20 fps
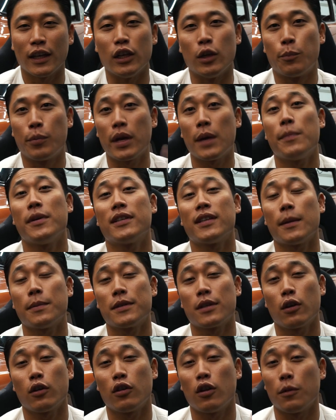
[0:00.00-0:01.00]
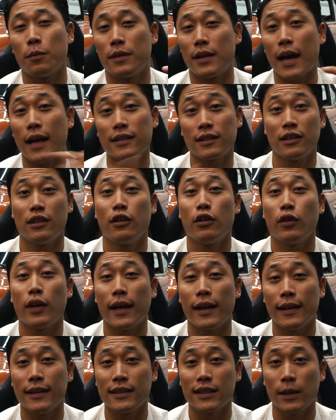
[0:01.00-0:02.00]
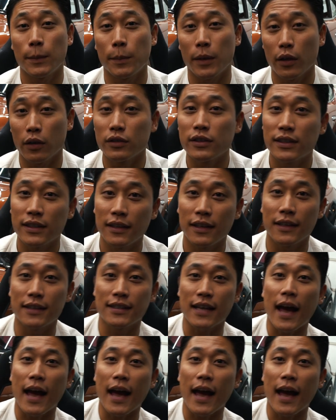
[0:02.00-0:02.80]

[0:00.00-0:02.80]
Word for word: In the previous episode of Datsun 280Z build series,